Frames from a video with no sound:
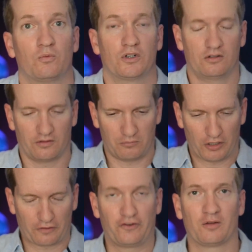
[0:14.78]
Well,
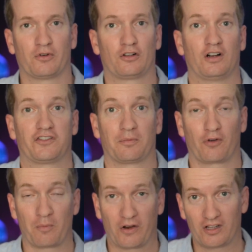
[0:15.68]
microfiber cloths are
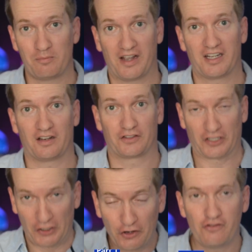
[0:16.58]
primarily made out of
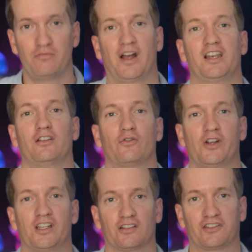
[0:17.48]
two main
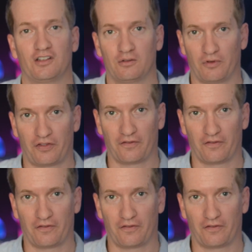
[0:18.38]
ingredients, with the